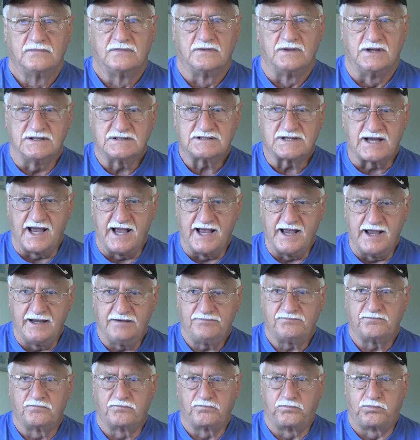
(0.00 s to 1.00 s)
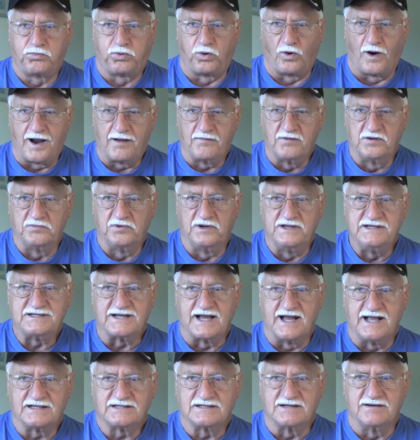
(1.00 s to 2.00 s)
This guy probably's
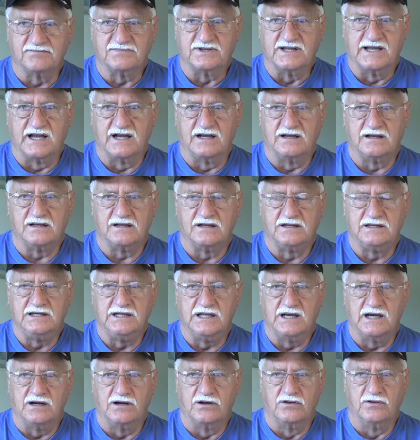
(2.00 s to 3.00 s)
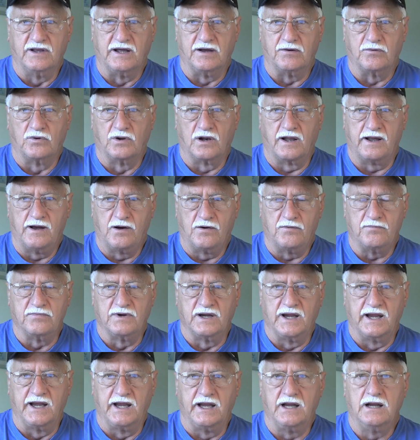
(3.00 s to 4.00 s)
got something, you know, that will help
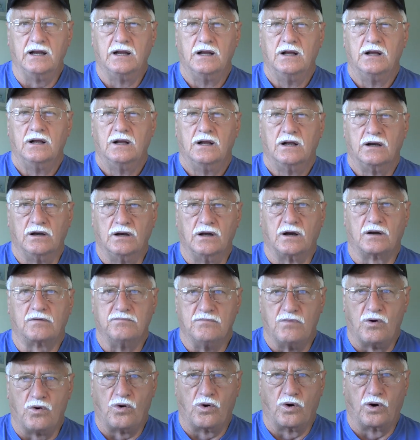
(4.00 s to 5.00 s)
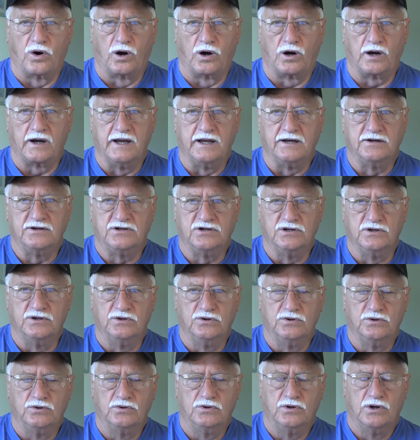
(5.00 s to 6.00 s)
me look more
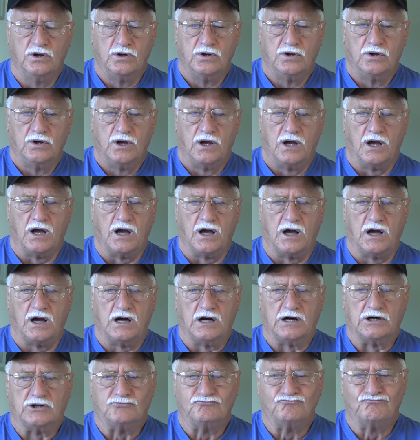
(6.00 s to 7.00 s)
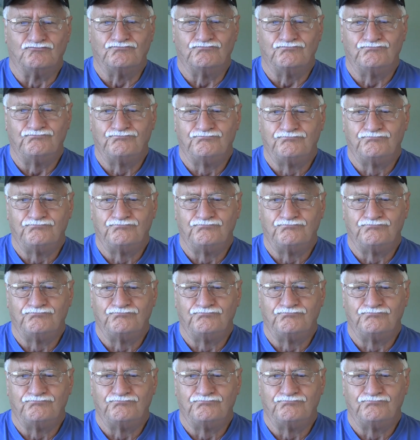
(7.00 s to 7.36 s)
into um,